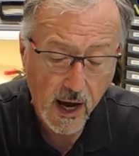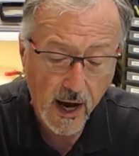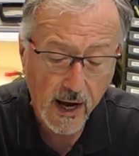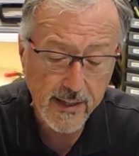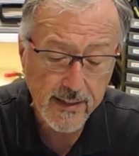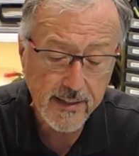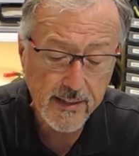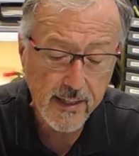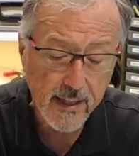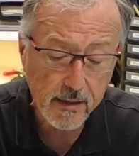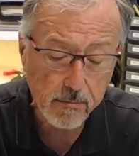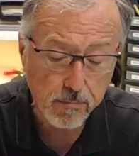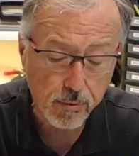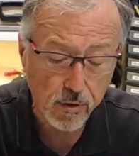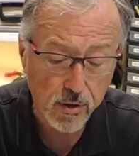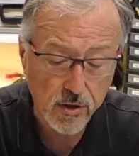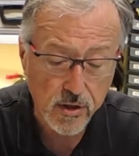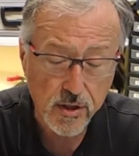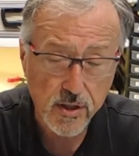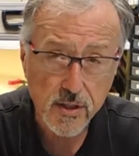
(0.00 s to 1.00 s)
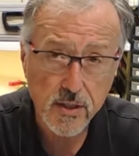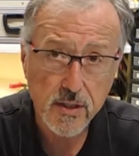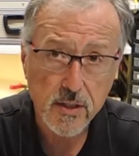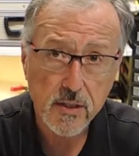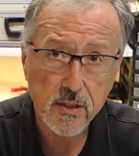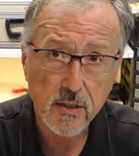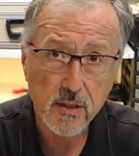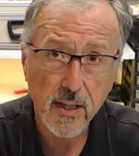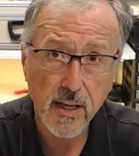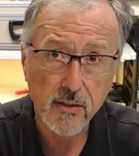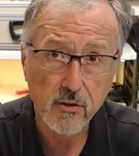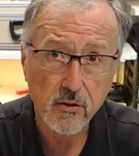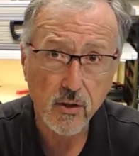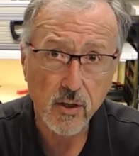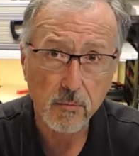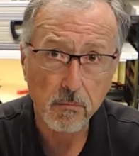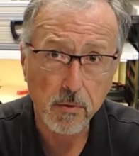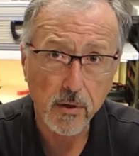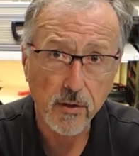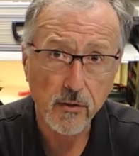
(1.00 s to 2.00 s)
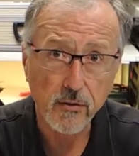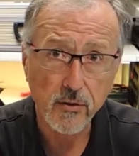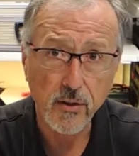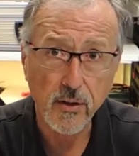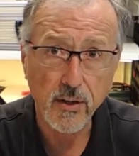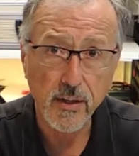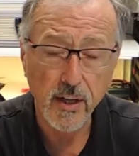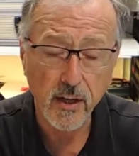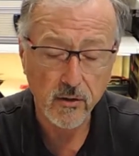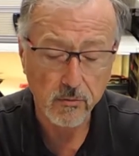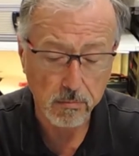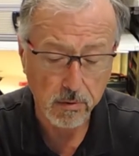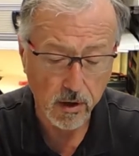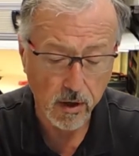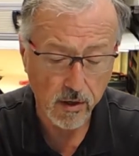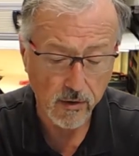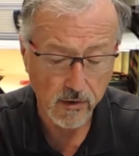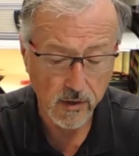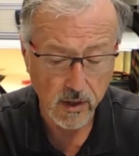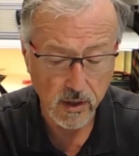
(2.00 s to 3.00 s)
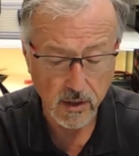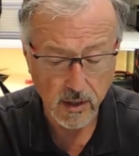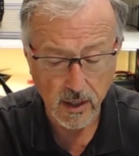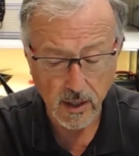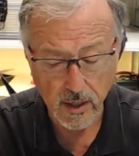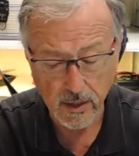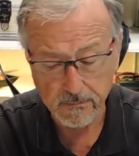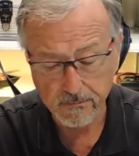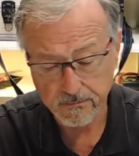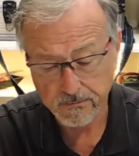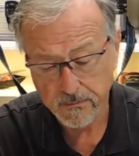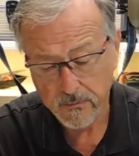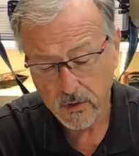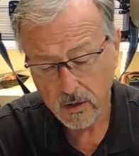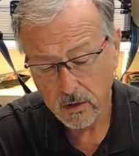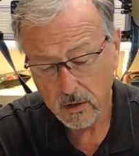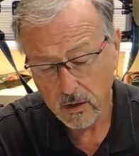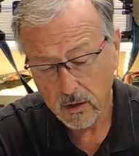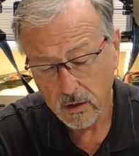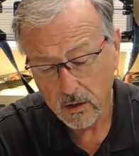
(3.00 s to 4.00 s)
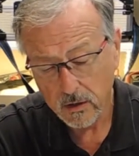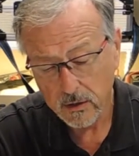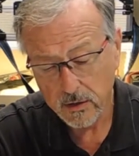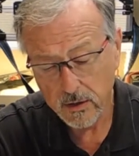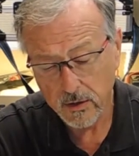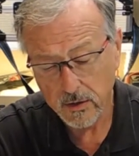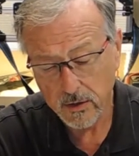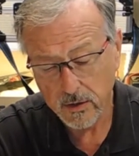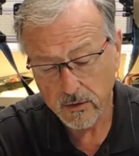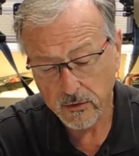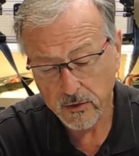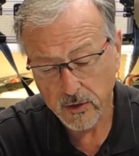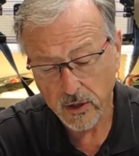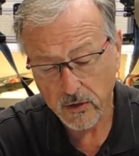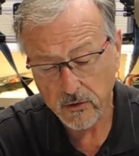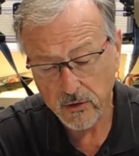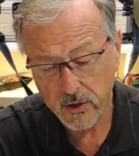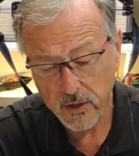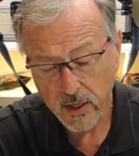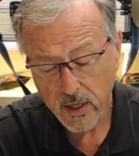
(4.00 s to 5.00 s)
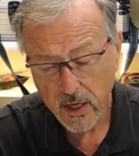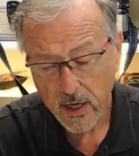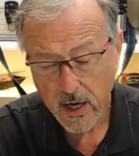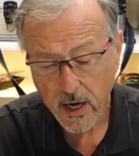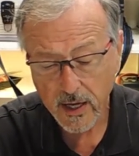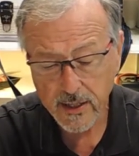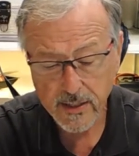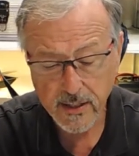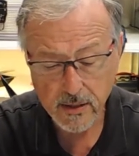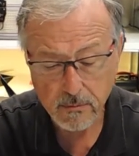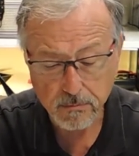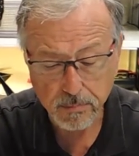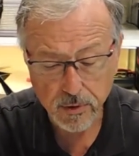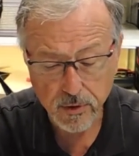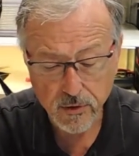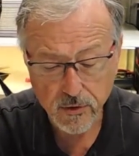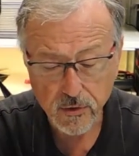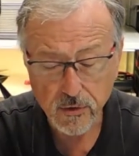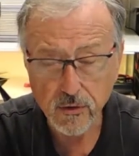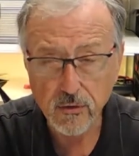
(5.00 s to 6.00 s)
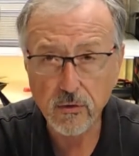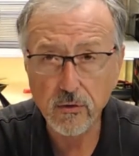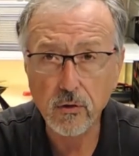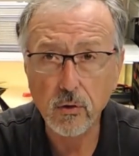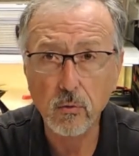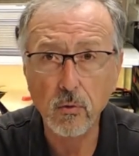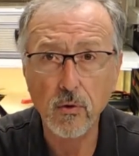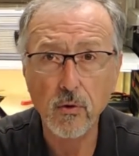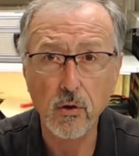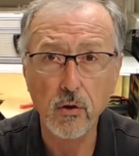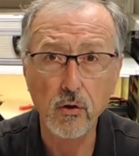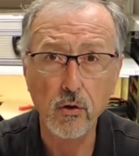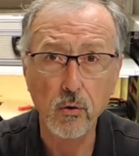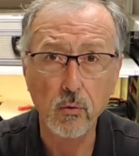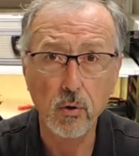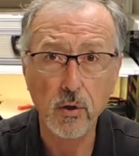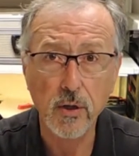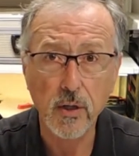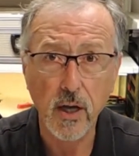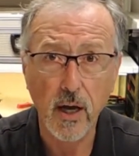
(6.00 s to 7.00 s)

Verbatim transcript: I did purchase, that's going to bring us to the next part of the uh, to the discussion. I did purchase two of the newer